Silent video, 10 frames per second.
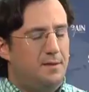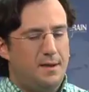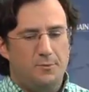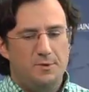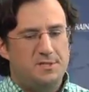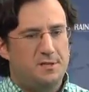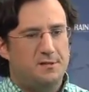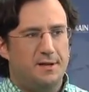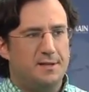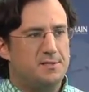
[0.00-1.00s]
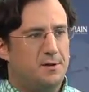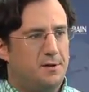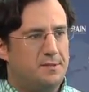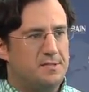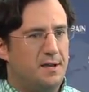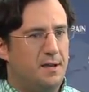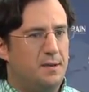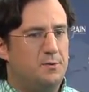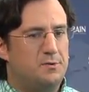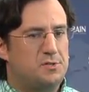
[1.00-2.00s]
Yeah, we see clients all the
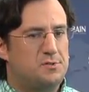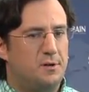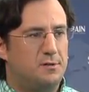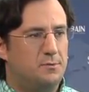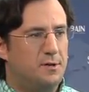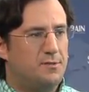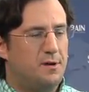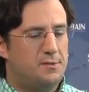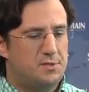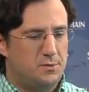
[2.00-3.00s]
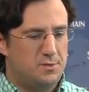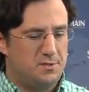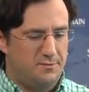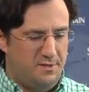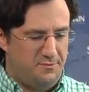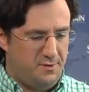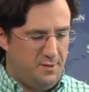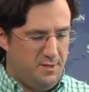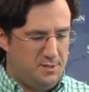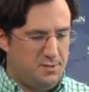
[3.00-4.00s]
time who struggle with all sorts of
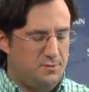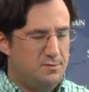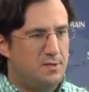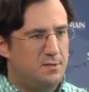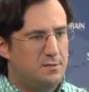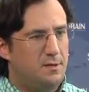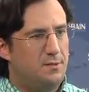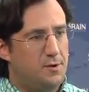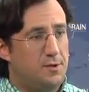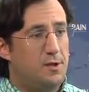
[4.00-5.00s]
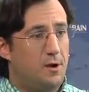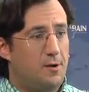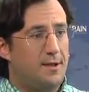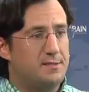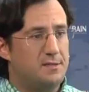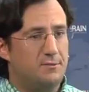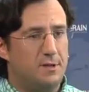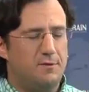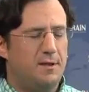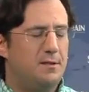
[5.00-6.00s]
different issues in their yard
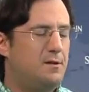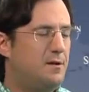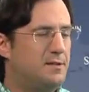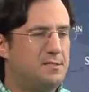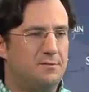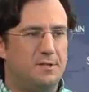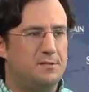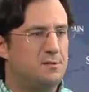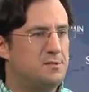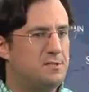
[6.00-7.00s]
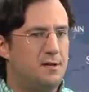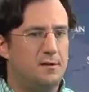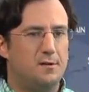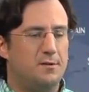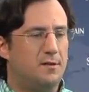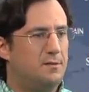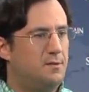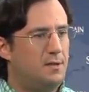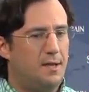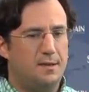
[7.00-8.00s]
activity, right? And yard activity is your standard,
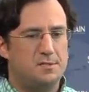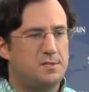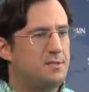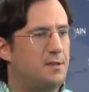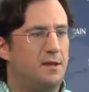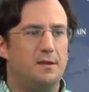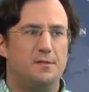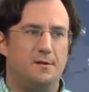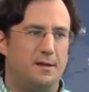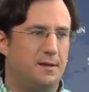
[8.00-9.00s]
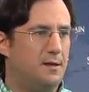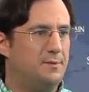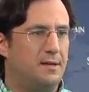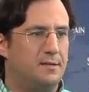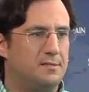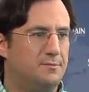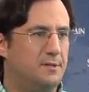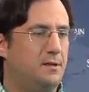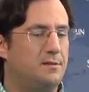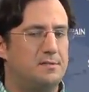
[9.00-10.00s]
it's just like any other economic
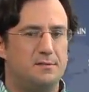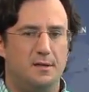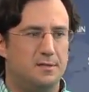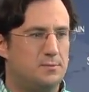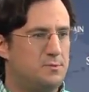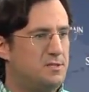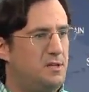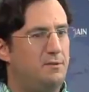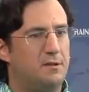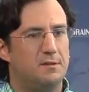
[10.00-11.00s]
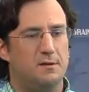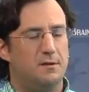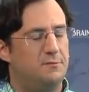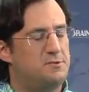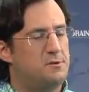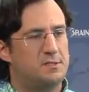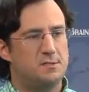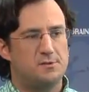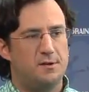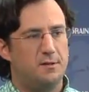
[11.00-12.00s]
activity. It's receiving trucks
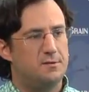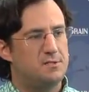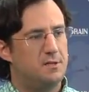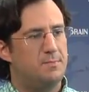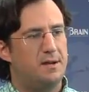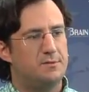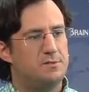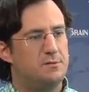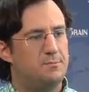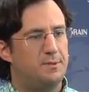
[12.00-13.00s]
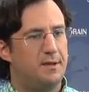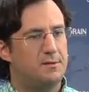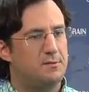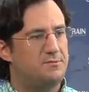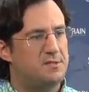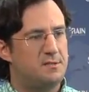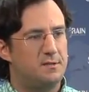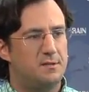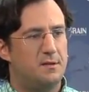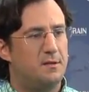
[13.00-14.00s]
and trailers inbound to the plant or the
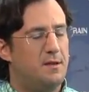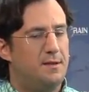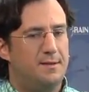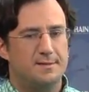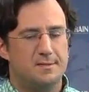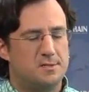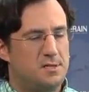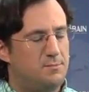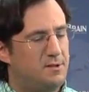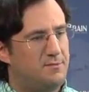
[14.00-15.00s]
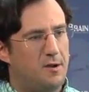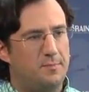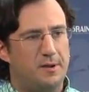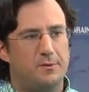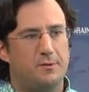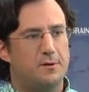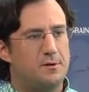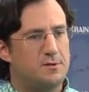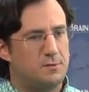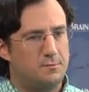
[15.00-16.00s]
facility, it's the shipment of outbound
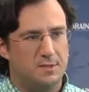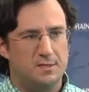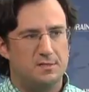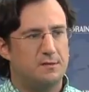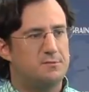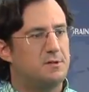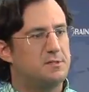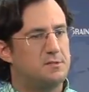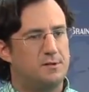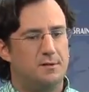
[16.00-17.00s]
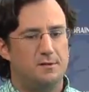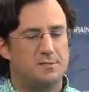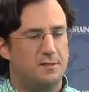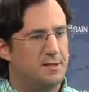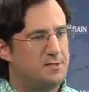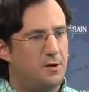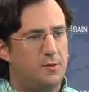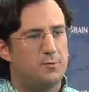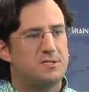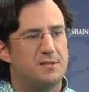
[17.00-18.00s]
orders or releasing of trucks and trailers, and then it's all
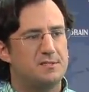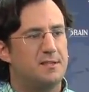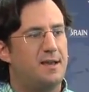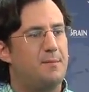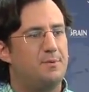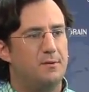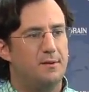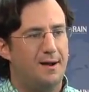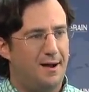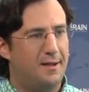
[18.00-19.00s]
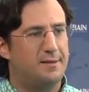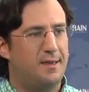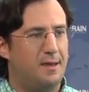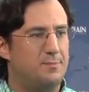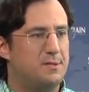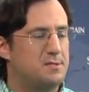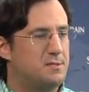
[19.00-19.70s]
those things that happen on campus.